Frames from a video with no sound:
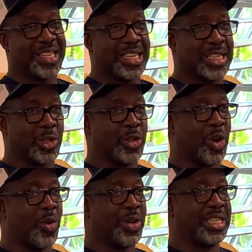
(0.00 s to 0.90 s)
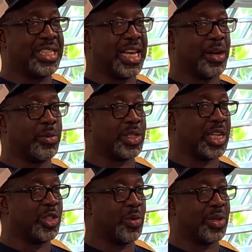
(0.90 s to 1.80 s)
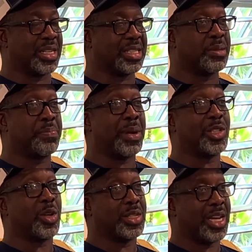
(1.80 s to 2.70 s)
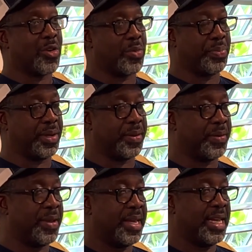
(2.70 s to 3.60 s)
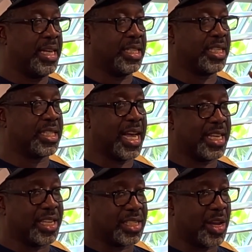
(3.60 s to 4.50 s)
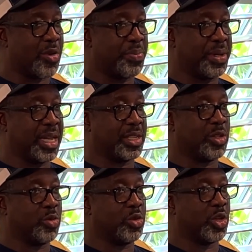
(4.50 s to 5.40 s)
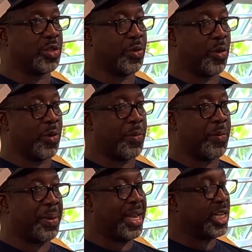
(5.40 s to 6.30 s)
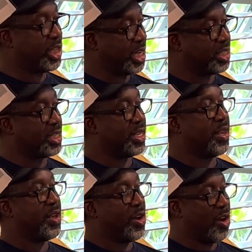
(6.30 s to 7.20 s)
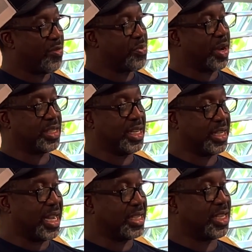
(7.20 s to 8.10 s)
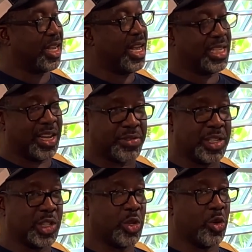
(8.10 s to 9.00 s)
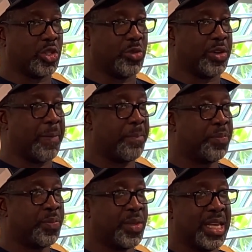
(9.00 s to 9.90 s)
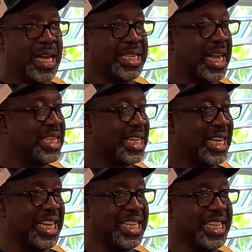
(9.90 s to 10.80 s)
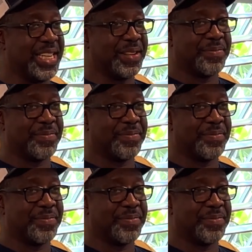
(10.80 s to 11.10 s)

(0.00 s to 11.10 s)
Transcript: So now he said, I'm gonna set you with a special therapy. It's this kind of therapy that they do just for patients of prostate cancer and after the surgery. Nice lady,